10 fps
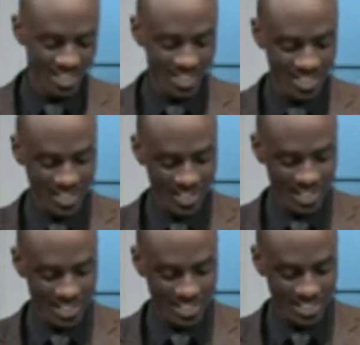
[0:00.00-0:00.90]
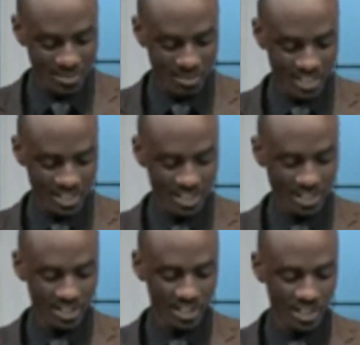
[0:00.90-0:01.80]
I started by saying
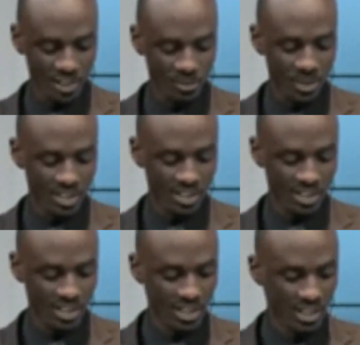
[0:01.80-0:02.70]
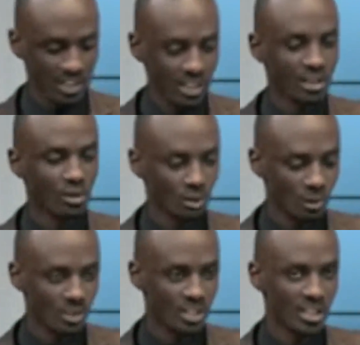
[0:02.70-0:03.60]
that space
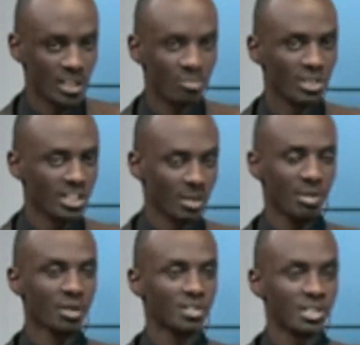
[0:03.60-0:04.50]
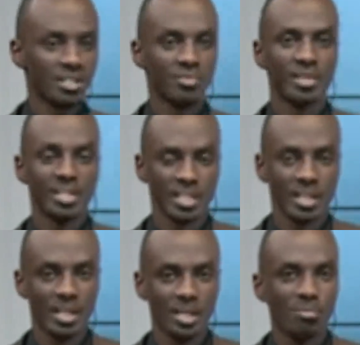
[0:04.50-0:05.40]
technology brings about different
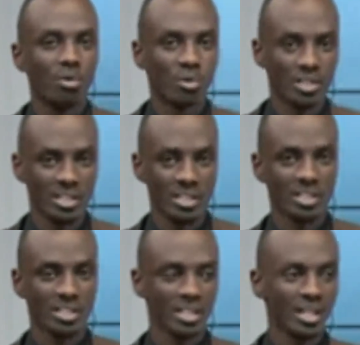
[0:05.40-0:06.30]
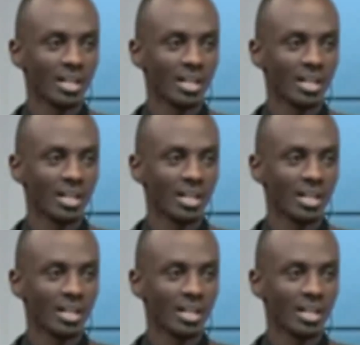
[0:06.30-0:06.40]
importances